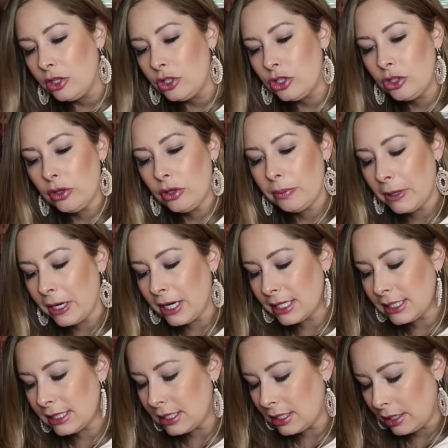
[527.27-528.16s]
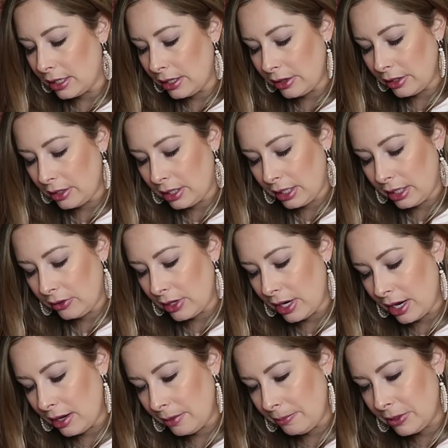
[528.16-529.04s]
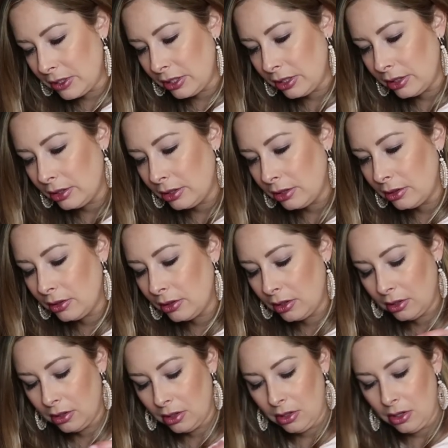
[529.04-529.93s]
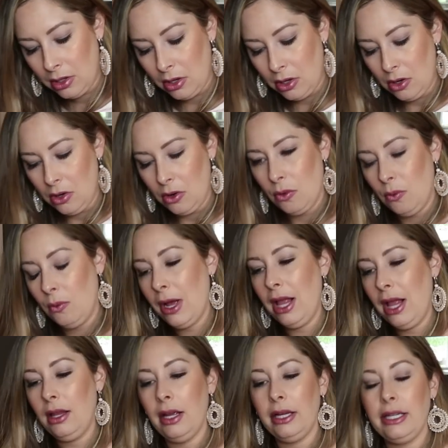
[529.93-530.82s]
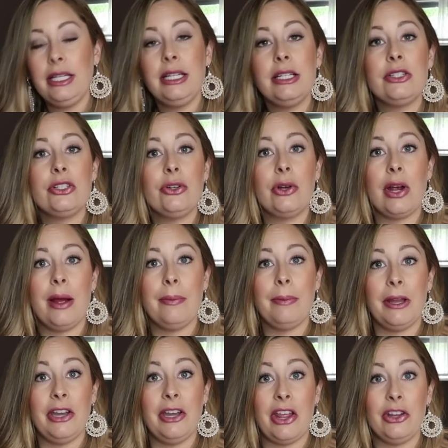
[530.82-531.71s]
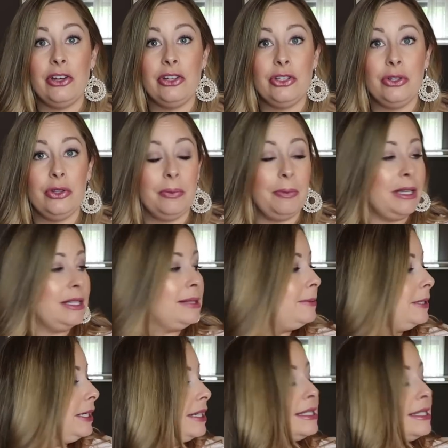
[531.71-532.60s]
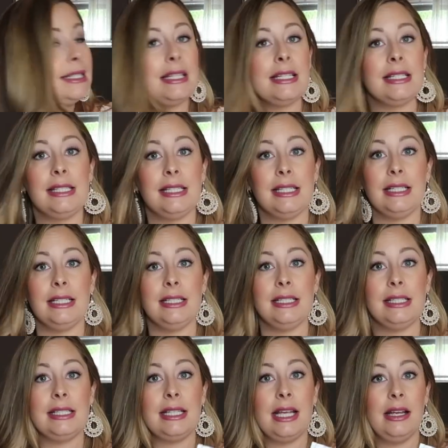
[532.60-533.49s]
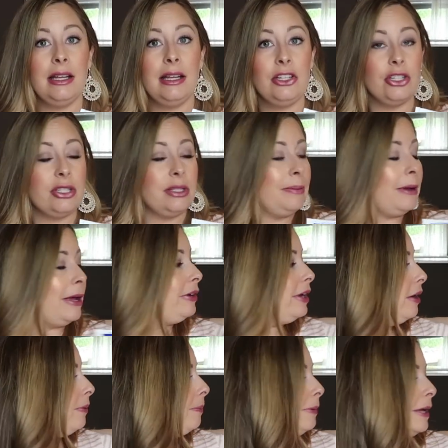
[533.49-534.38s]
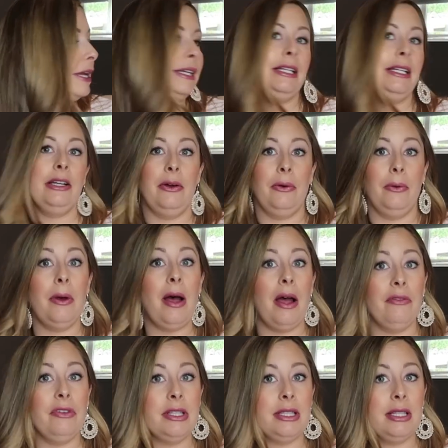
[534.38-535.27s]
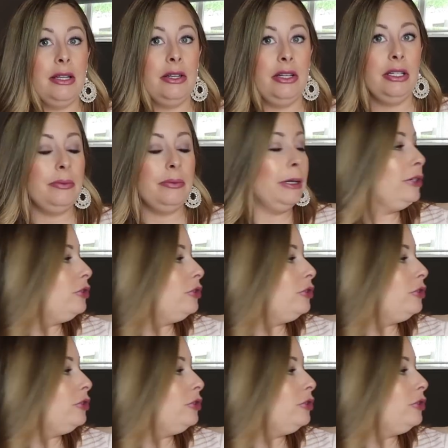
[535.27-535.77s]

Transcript: toothpaste, and I thought I grabbed, well, I need to grab another toothpaste because this is just about out, but you know, obviously you need to